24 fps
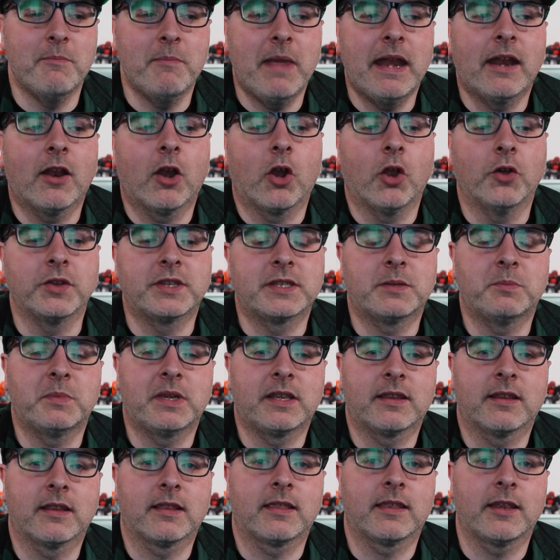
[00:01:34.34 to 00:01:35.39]
meant a lot to
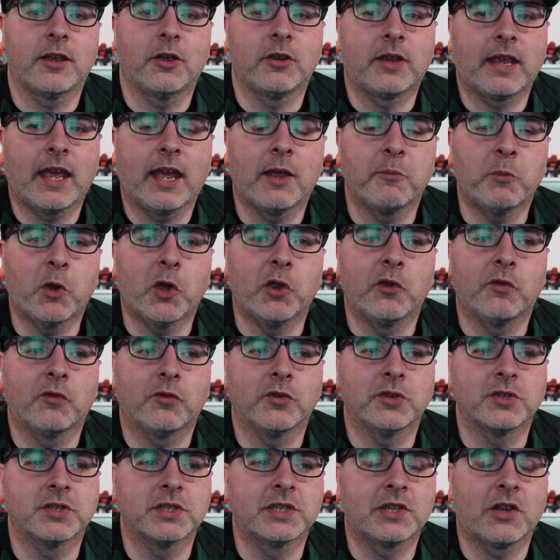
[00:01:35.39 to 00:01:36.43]
me that Theo came over
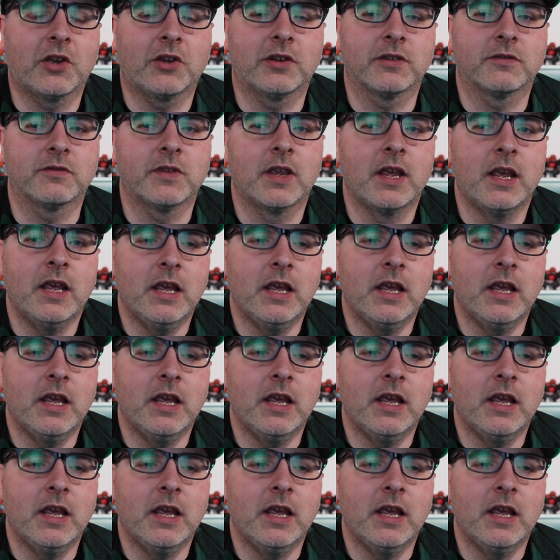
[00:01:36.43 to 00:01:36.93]
and just kind of